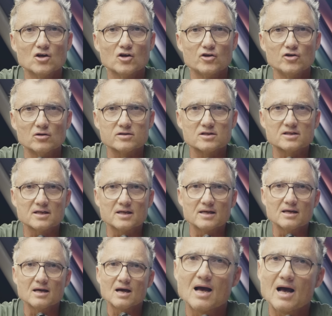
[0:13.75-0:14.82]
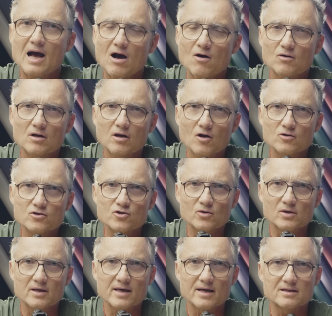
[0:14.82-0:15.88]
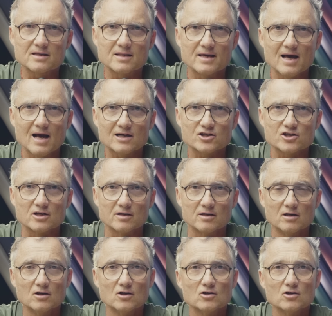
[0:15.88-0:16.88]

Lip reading: You'll see how close you can get to the action.